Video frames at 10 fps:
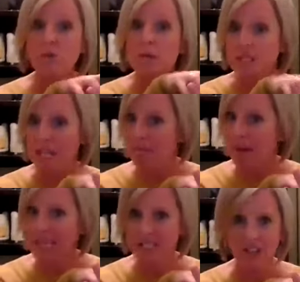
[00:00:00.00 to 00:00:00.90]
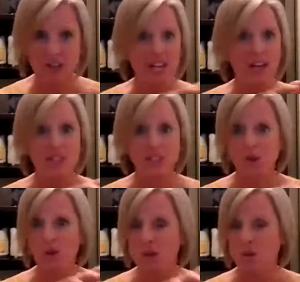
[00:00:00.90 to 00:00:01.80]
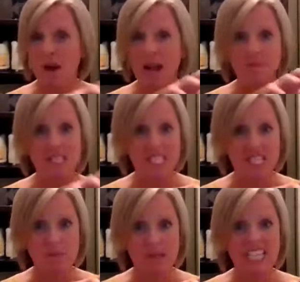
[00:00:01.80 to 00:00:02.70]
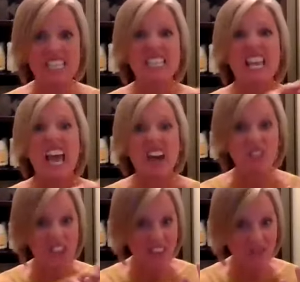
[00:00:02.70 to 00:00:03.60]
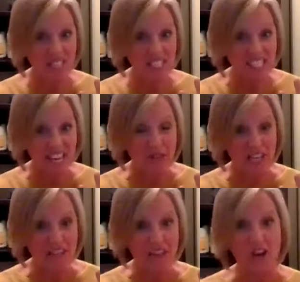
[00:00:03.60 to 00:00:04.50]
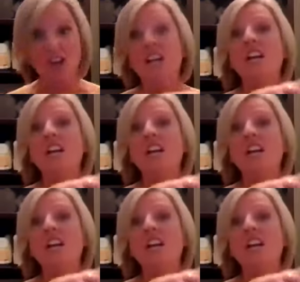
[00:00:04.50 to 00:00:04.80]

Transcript: the dead bacteria, the dirt, the grime, the dust mites, everything that's down in there